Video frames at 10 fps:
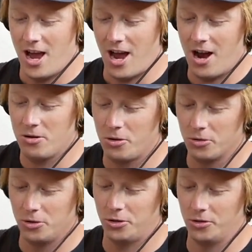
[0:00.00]
How uh,
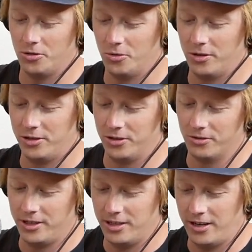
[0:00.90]
crucial was your
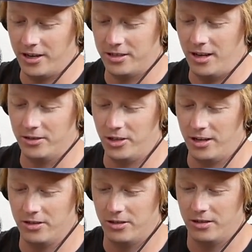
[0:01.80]
recent hairstyle
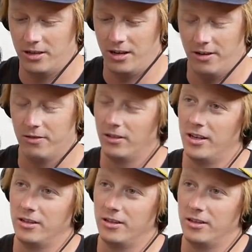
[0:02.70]
change uh, for Lenny? Oh,